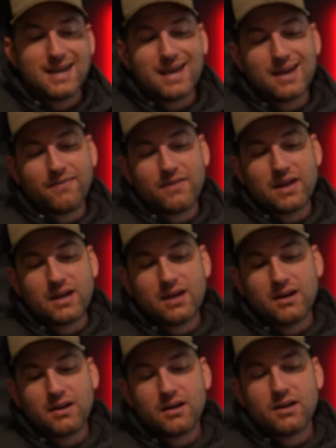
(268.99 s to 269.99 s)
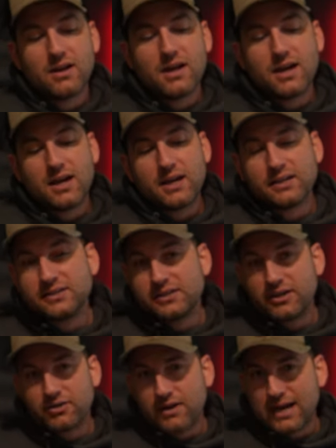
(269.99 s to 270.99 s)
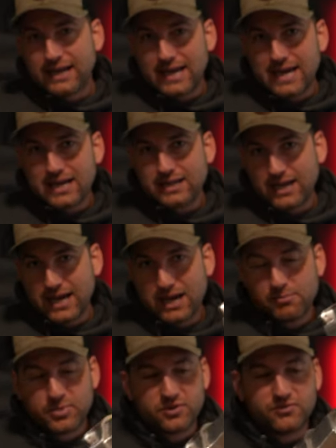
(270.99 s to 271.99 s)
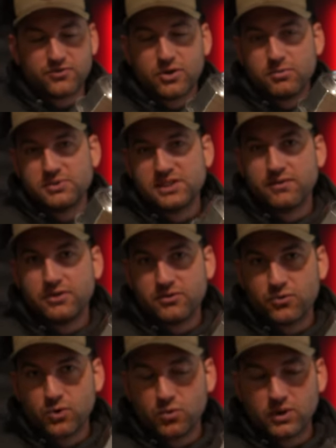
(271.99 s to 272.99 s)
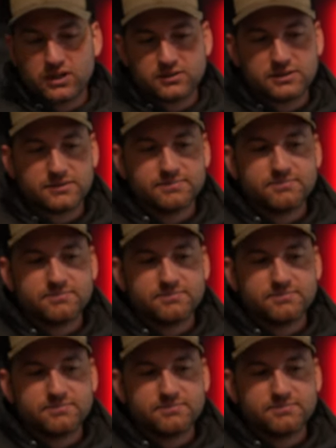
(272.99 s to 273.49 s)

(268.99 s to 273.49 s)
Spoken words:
and then a steering rack end cap from 74 Weld.